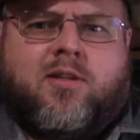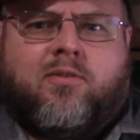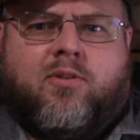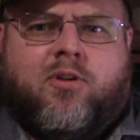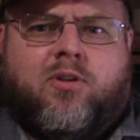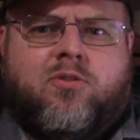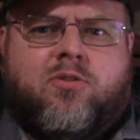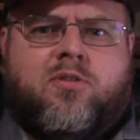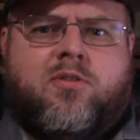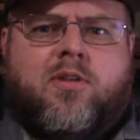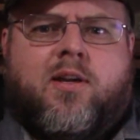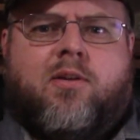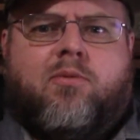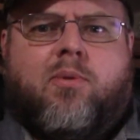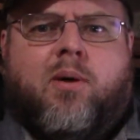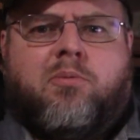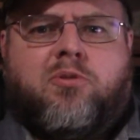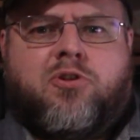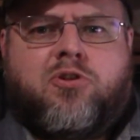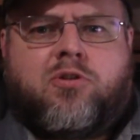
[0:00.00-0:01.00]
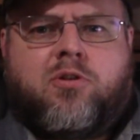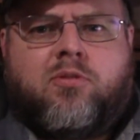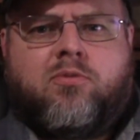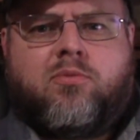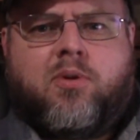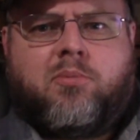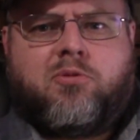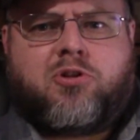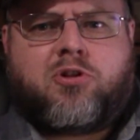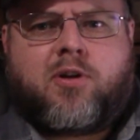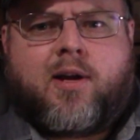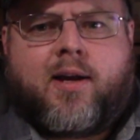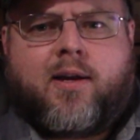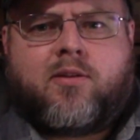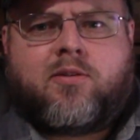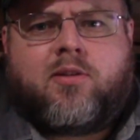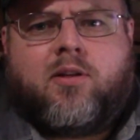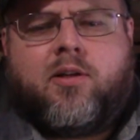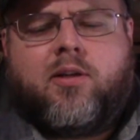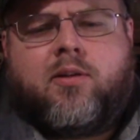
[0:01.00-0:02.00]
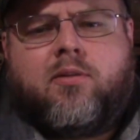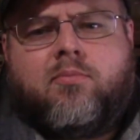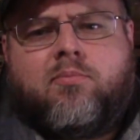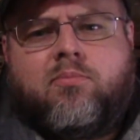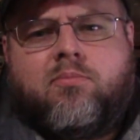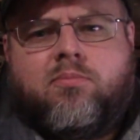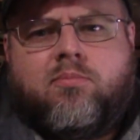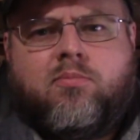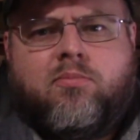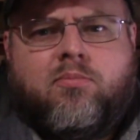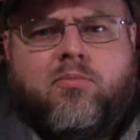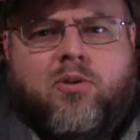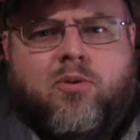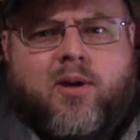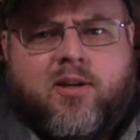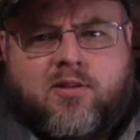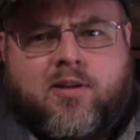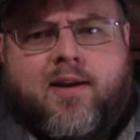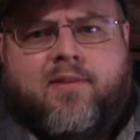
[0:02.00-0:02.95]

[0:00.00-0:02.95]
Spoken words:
It's just got a rubber tracks like U.S.